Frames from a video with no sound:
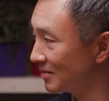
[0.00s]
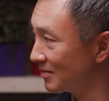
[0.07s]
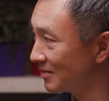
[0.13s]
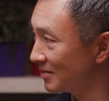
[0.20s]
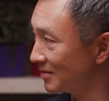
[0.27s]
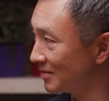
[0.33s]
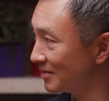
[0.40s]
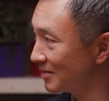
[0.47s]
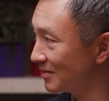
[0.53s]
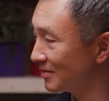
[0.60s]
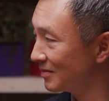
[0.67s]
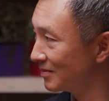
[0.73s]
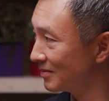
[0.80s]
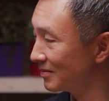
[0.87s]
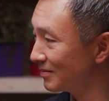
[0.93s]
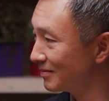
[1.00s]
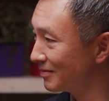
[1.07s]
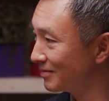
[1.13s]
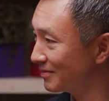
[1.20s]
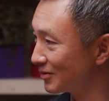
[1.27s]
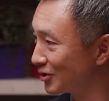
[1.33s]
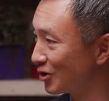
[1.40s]
slightly different.
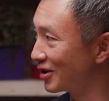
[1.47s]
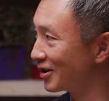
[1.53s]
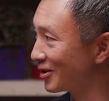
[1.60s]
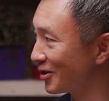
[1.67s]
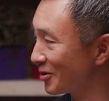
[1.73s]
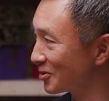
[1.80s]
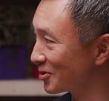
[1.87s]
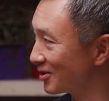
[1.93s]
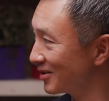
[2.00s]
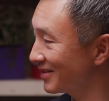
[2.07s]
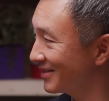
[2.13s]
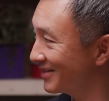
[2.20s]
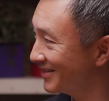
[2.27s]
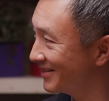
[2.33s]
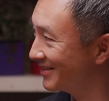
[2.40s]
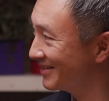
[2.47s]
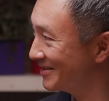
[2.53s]
And Dirty clothes. I do believe